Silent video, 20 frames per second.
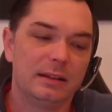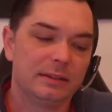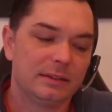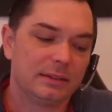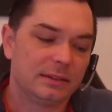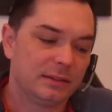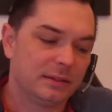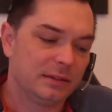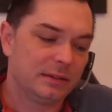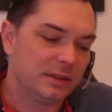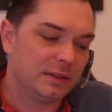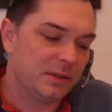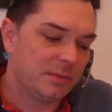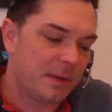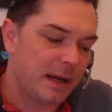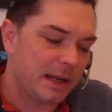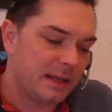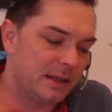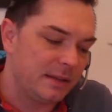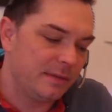and you
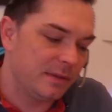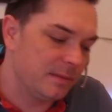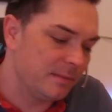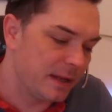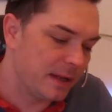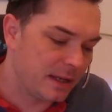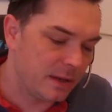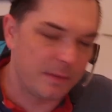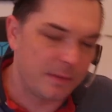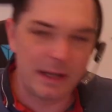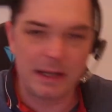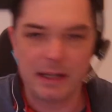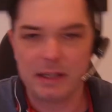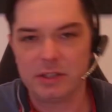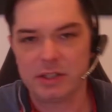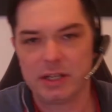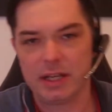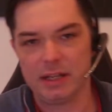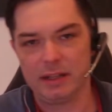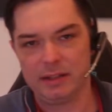might even make a
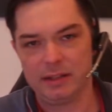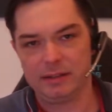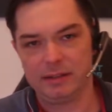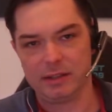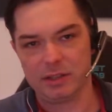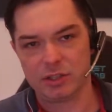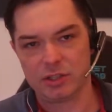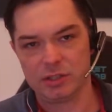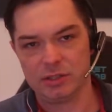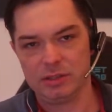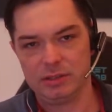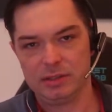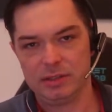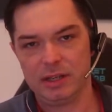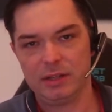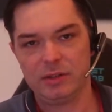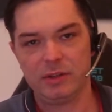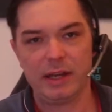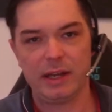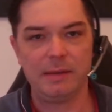well-educated decision
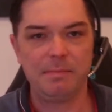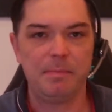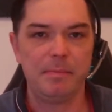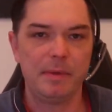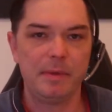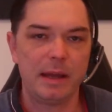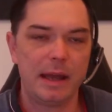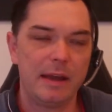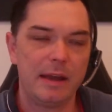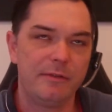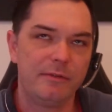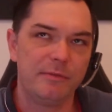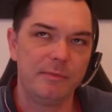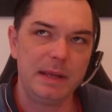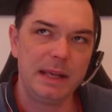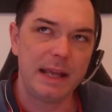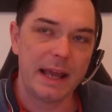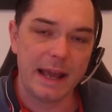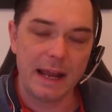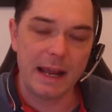to have
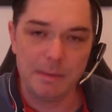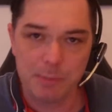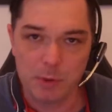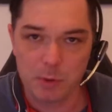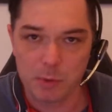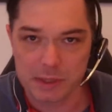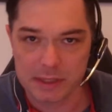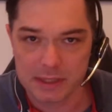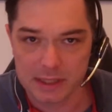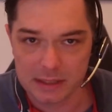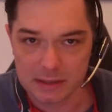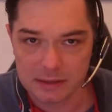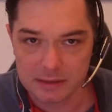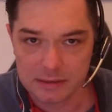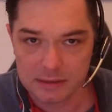me help you with that.